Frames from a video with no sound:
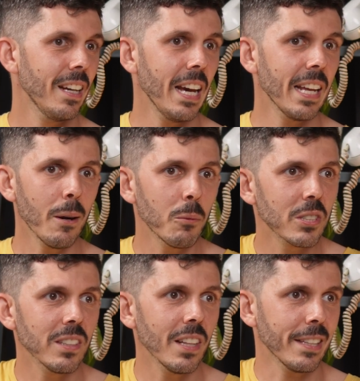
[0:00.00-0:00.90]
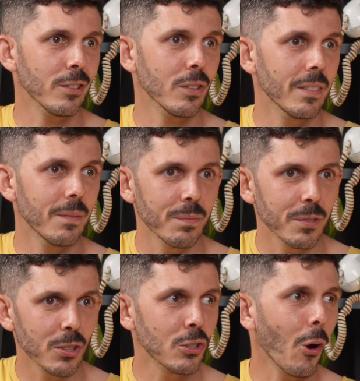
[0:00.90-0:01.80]
And I was like
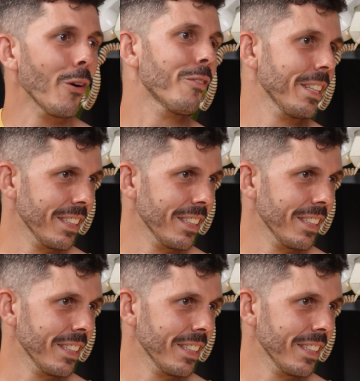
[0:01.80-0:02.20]
starving